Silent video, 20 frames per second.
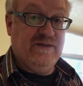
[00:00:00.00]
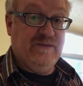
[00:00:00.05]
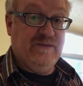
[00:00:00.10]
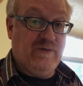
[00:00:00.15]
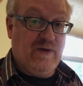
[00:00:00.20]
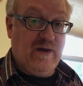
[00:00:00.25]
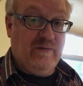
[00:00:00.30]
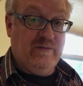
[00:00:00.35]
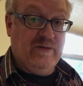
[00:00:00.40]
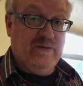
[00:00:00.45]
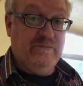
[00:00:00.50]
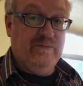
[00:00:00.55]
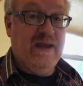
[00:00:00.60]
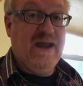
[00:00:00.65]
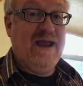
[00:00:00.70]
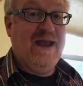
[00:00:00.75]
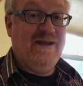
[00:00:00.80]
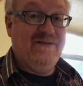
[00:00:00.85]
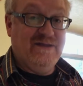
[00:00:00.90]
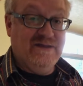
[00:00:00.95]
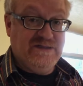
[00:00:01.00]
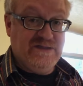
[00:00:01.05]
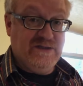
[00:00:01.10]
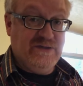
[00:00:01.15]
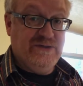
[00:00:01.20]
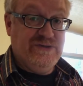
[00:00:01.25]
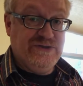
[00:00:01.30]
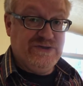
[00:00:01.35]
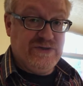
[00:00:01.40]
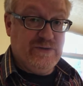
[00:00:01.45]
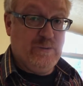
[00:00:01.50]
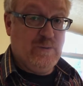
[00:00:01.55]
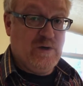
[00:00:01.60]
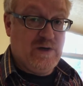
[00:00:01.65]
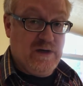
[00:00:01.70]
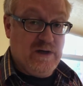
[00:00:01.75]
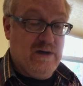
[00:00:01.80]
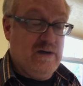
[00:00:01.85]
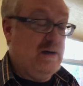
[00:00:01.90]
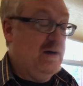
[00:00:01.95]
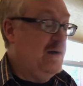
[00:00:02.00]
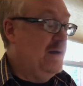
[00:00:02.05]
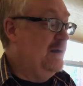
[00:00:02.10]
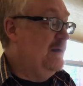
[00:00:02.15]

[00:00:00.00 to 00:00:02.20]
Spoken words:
problem and the solution were.